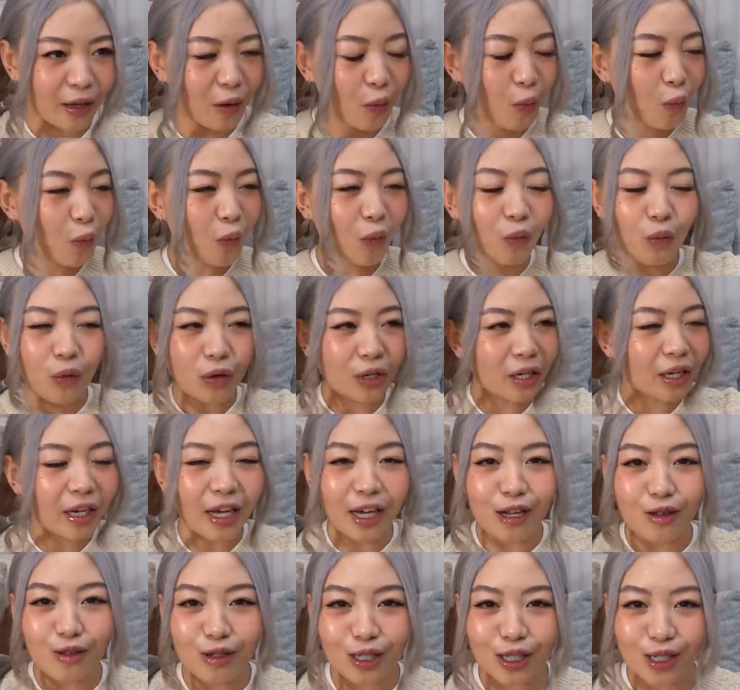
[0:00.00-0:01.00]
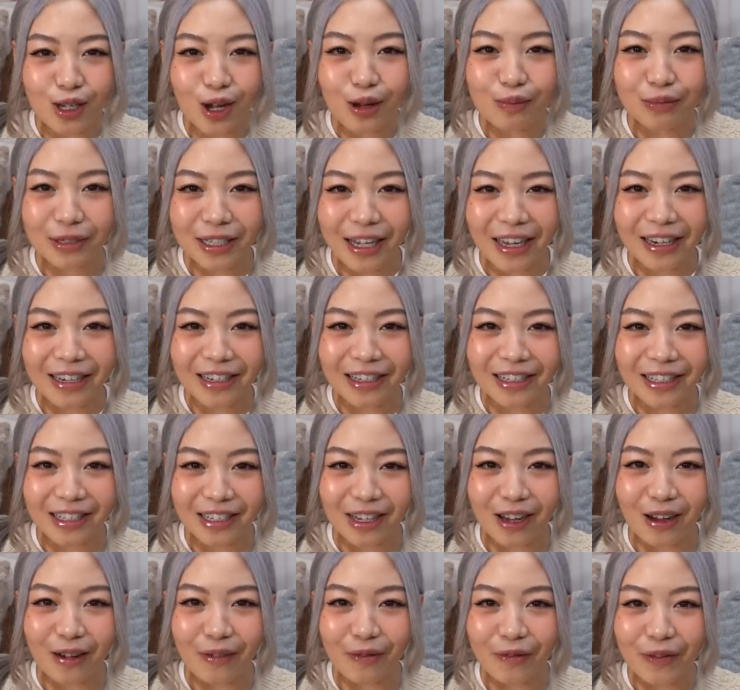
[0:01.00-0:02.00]
Like, can you stop sending
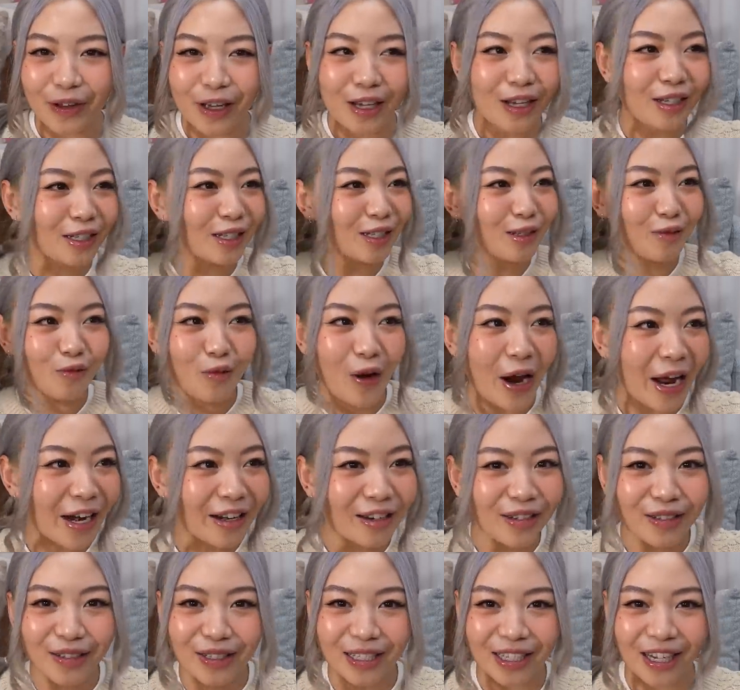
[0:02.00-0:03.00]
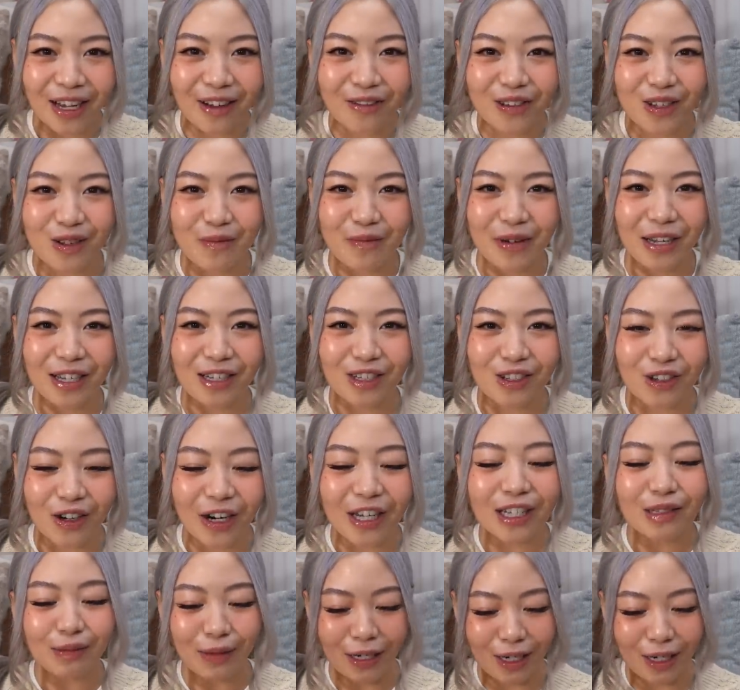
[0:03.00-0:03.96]
stuff, just random stuff to my address?